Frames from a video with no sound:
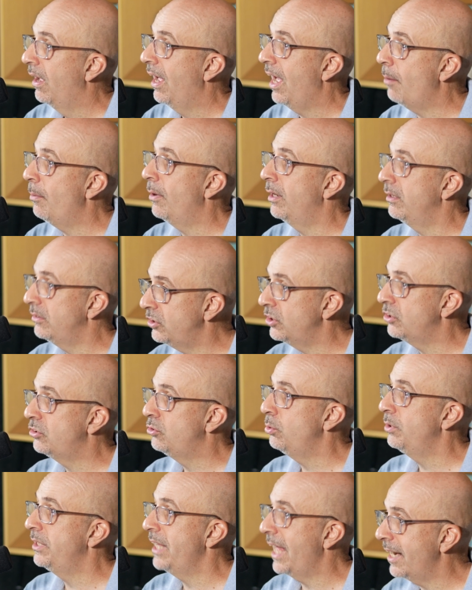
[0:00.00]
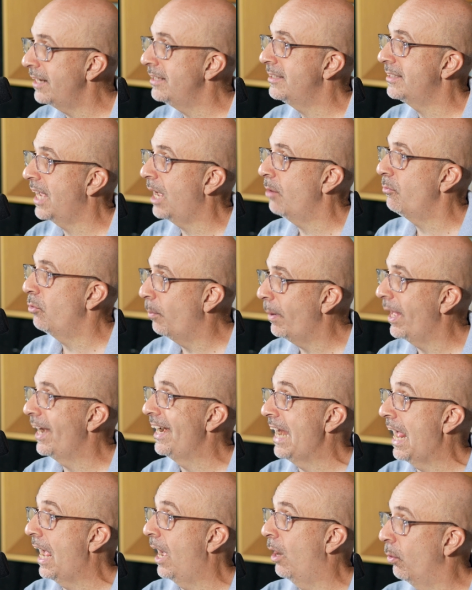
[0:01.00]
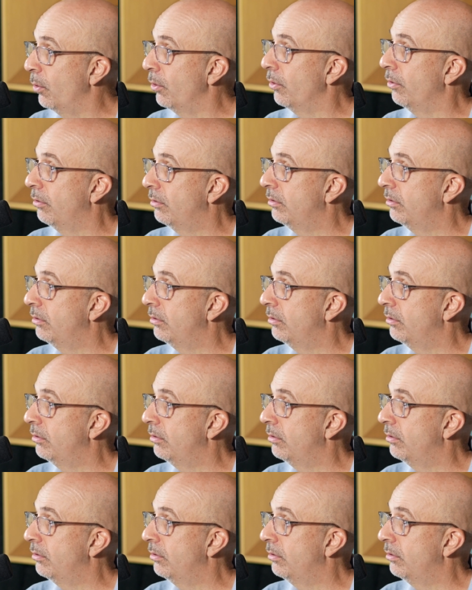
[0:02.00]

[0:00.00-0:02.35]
How about just doing that in time for about an hour?